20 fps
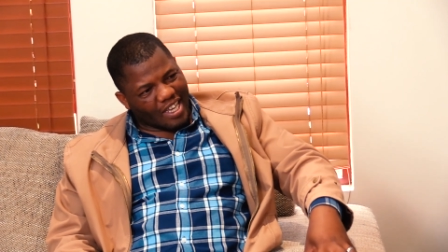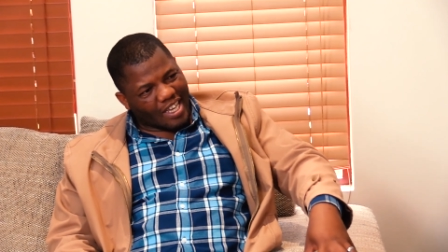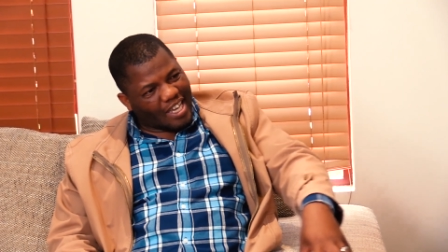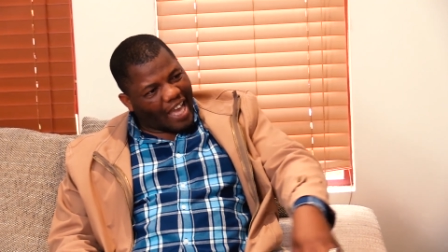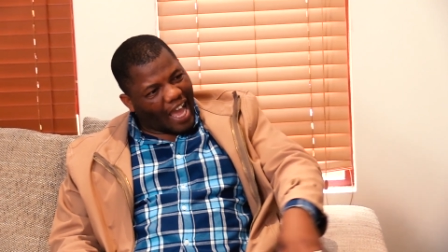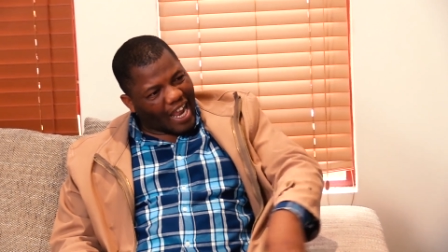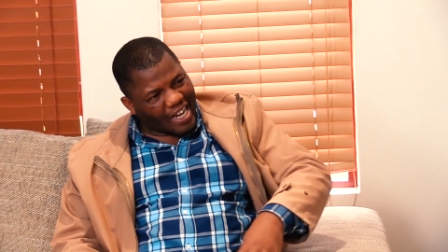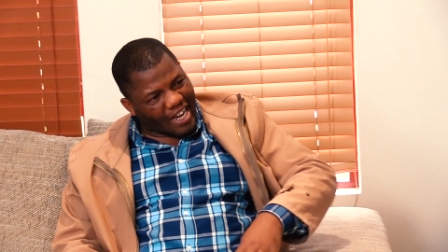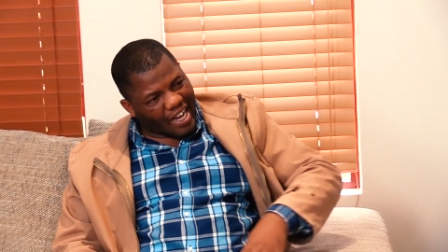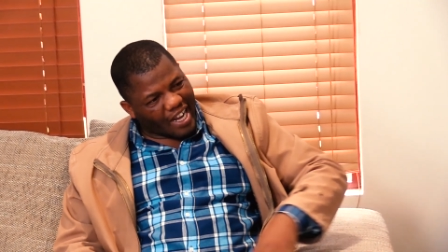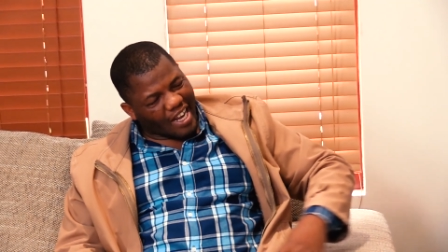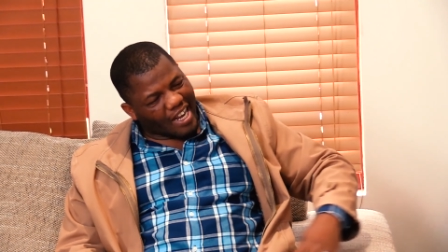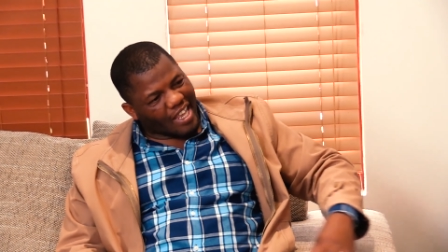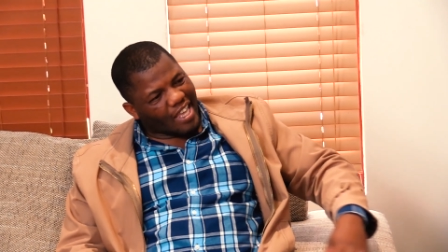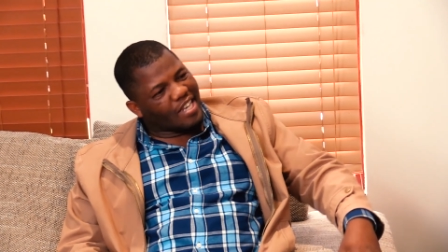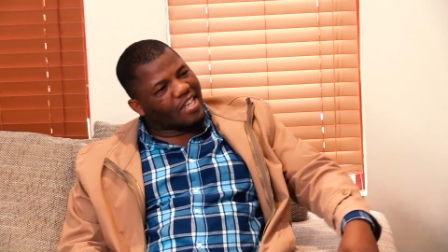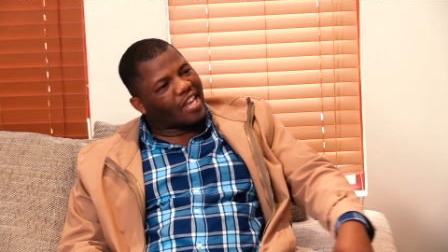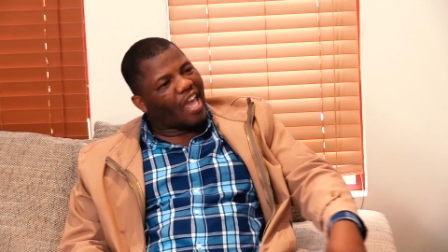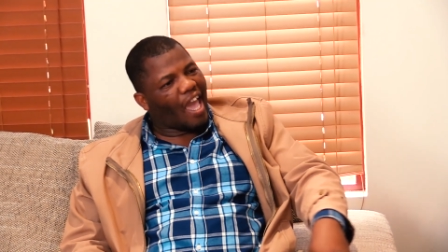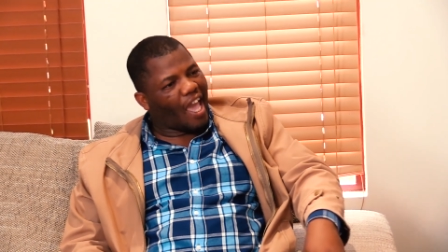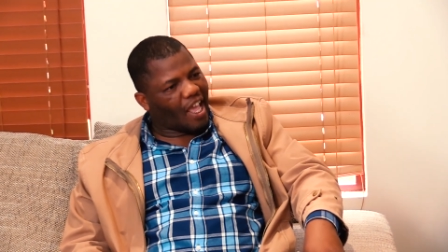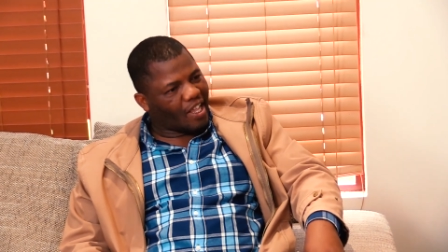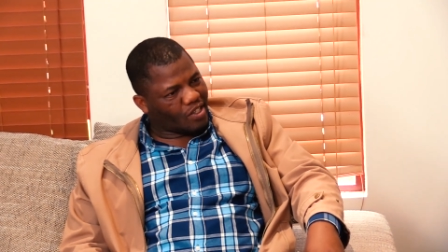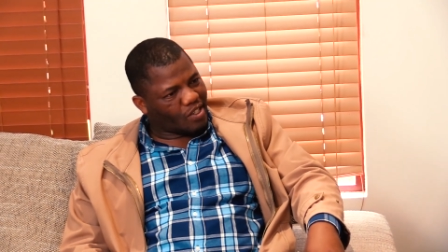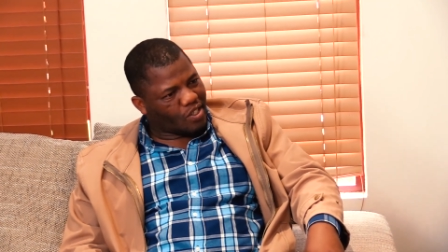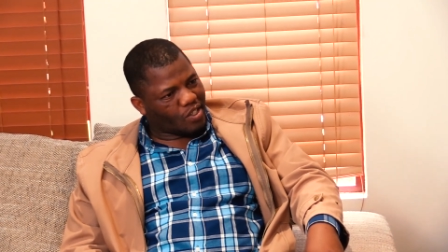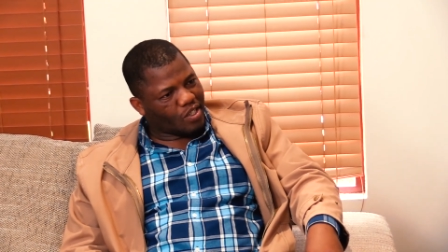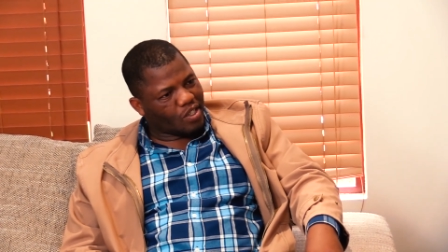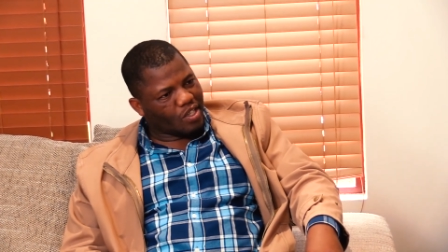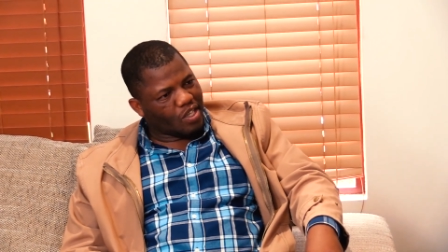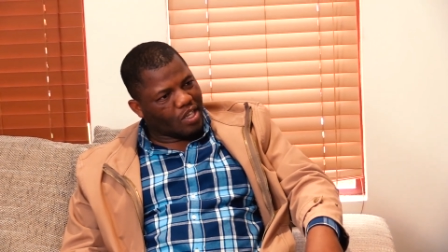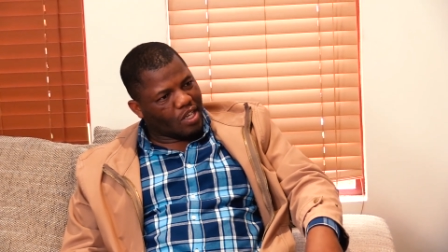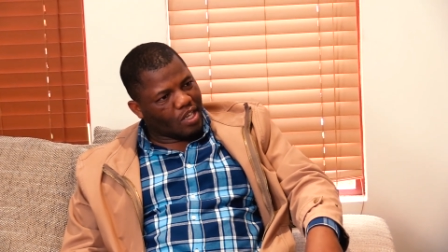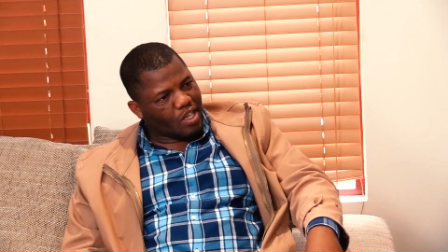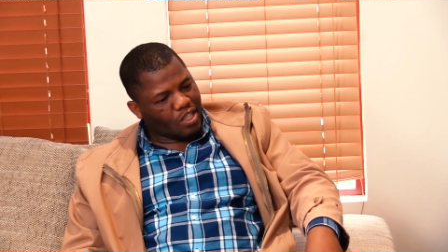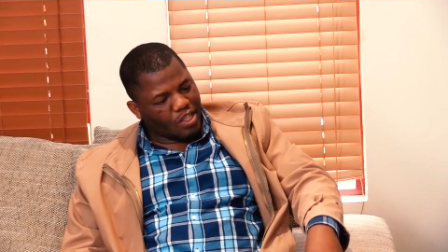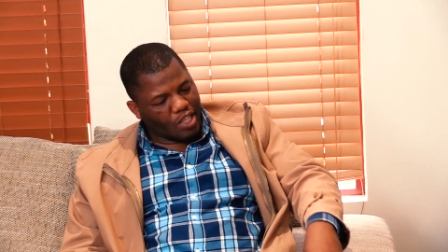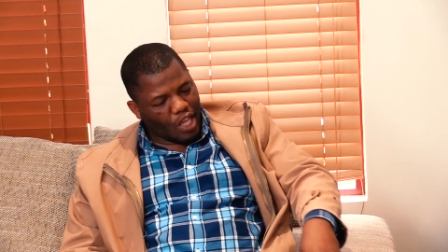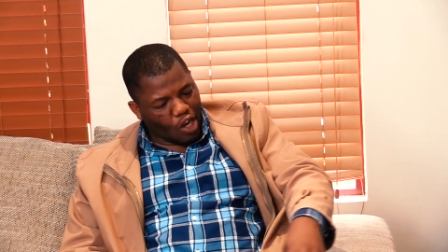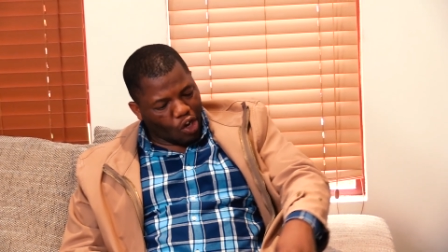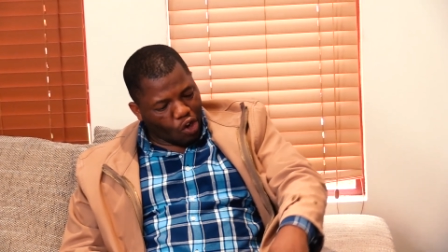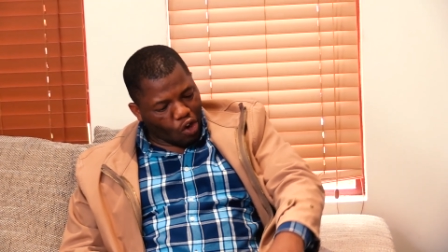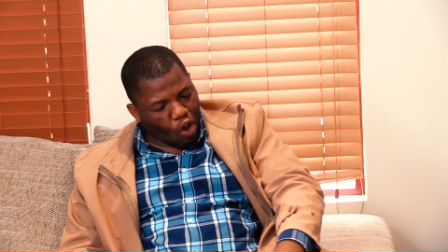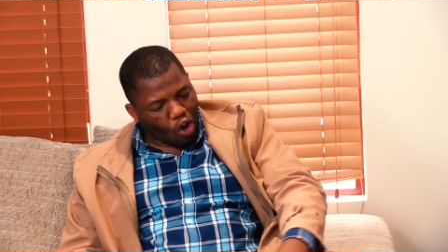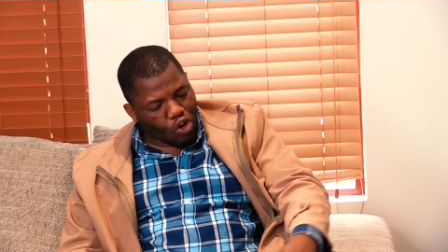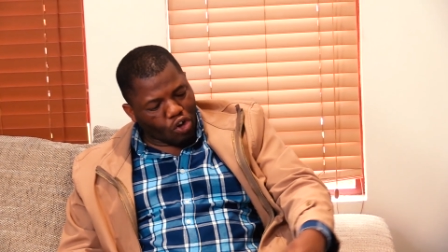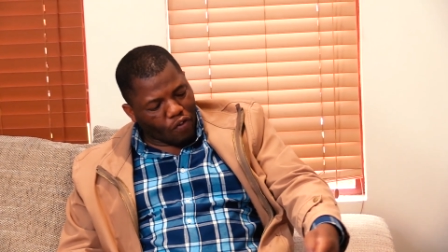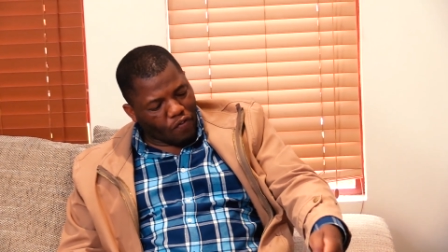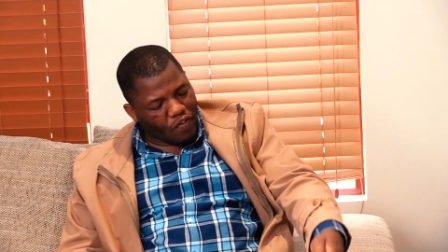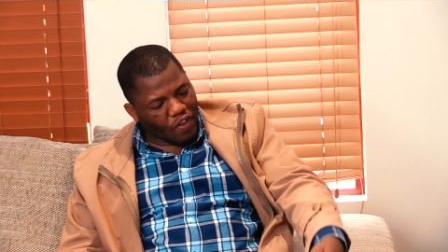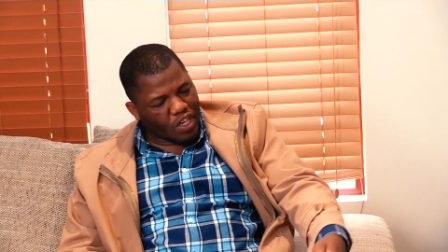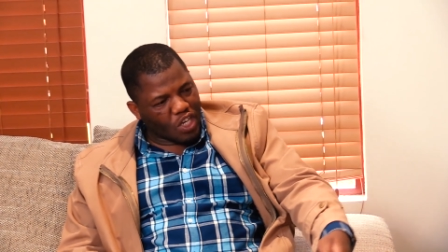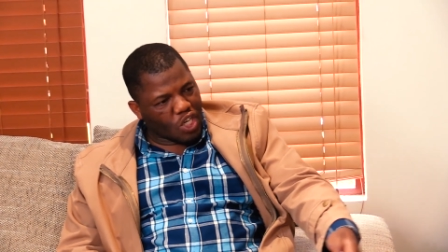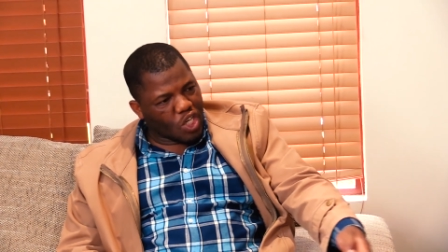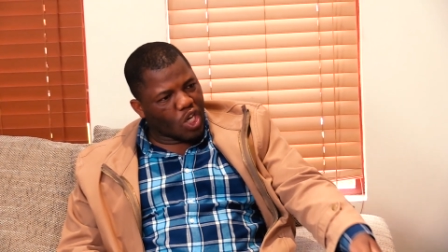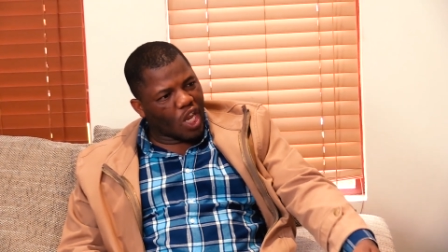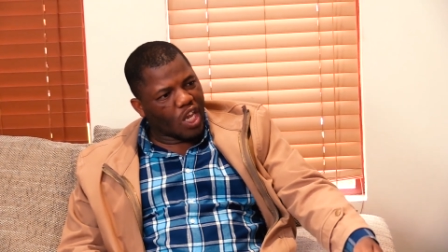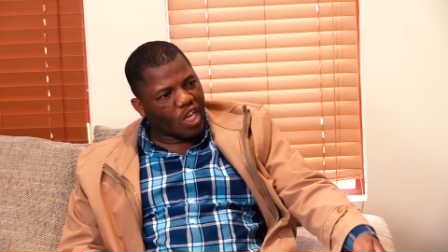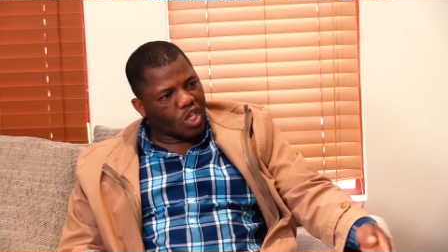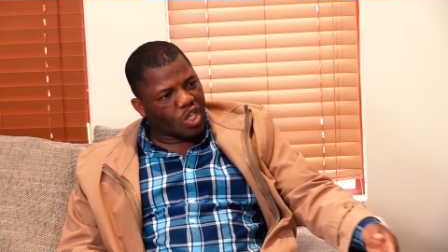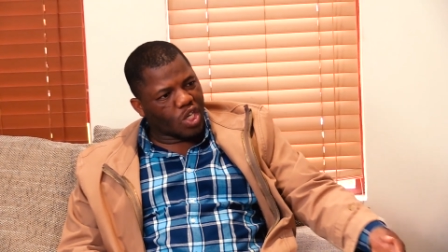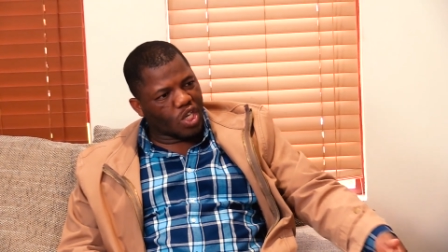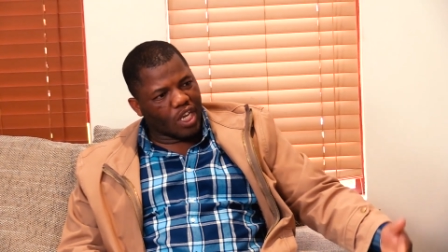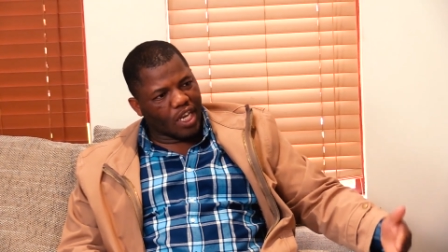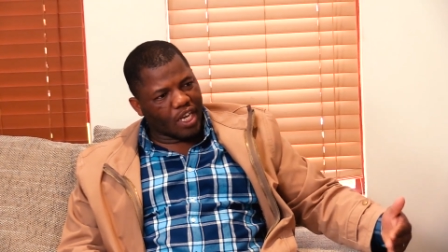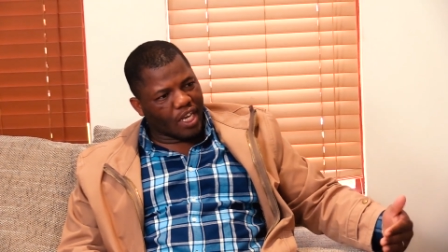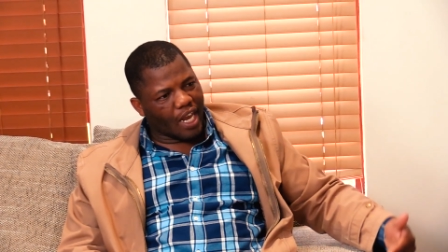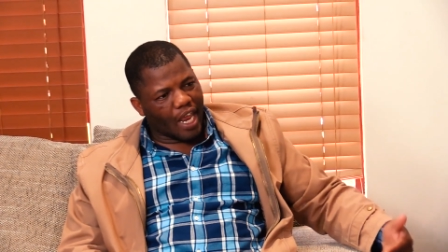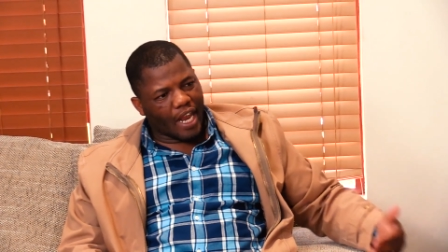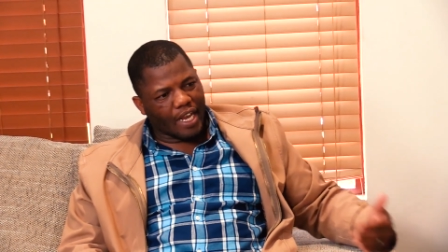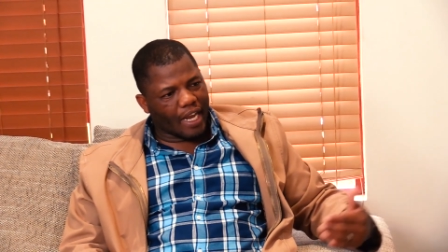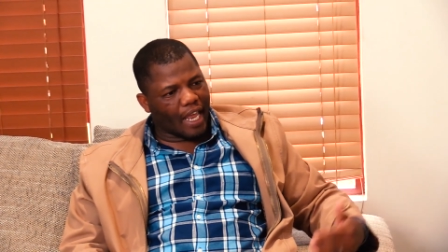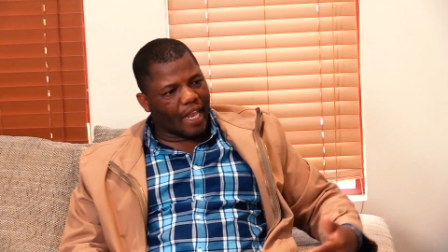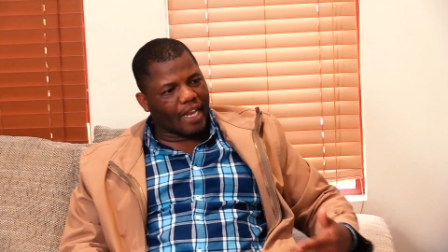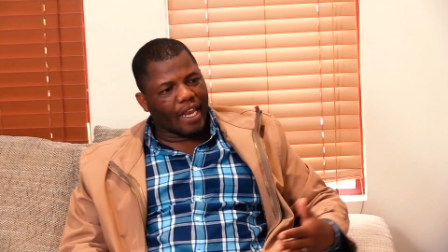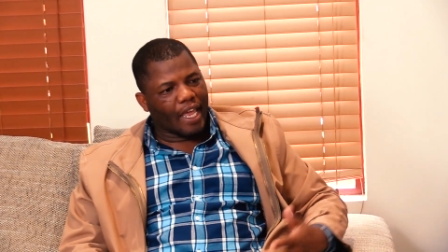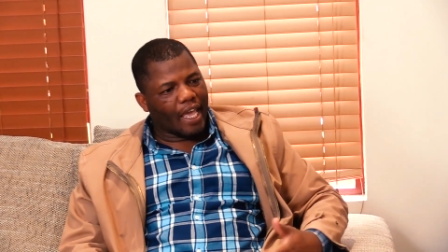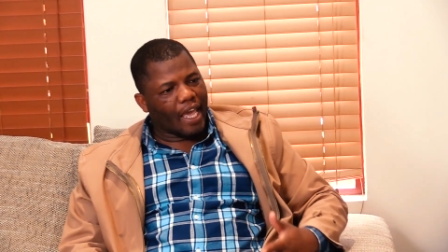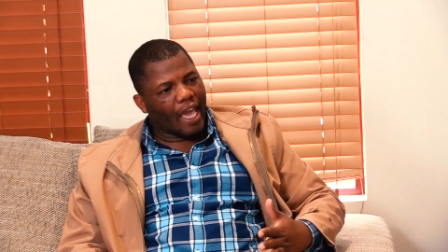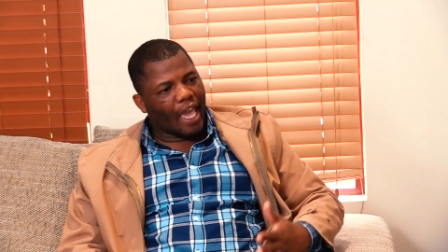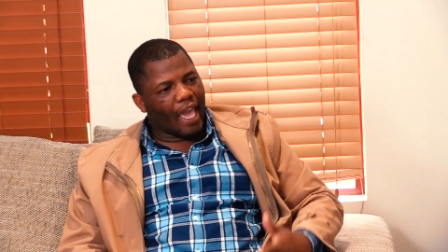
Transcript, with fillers: currently it has the lot of initiation and,